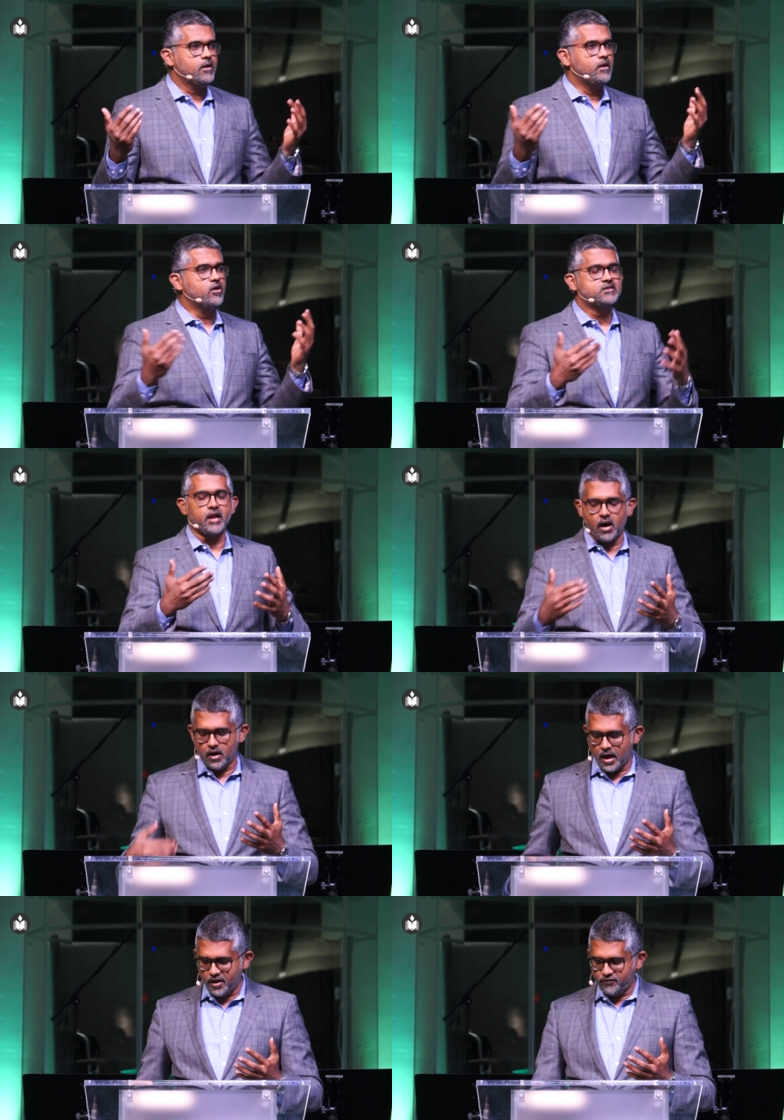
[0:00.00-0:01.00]
He looks at
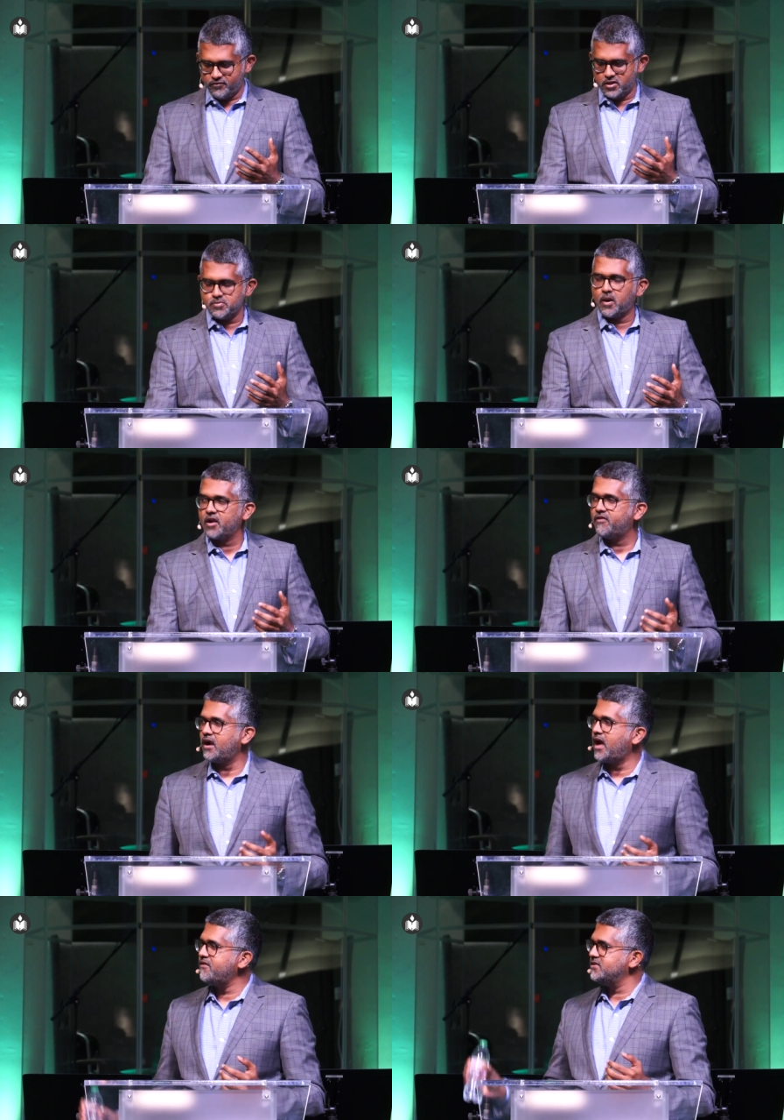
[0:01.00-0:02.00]
our life, this part of
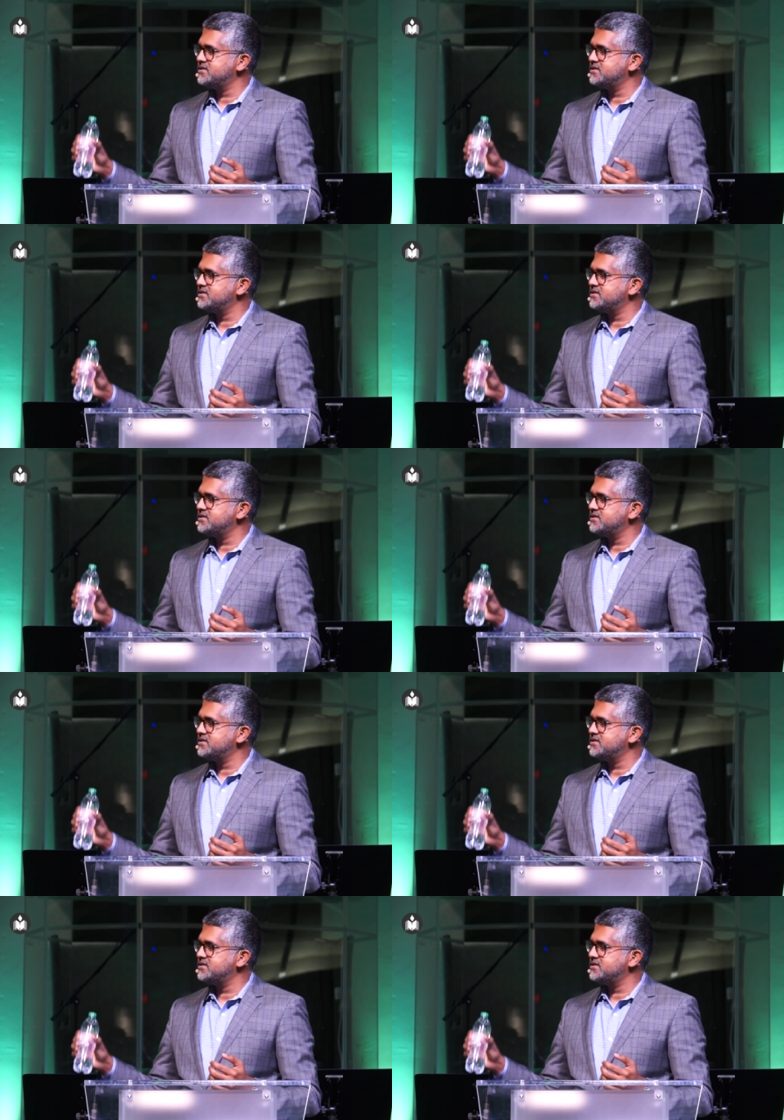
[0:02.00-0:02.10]
our life,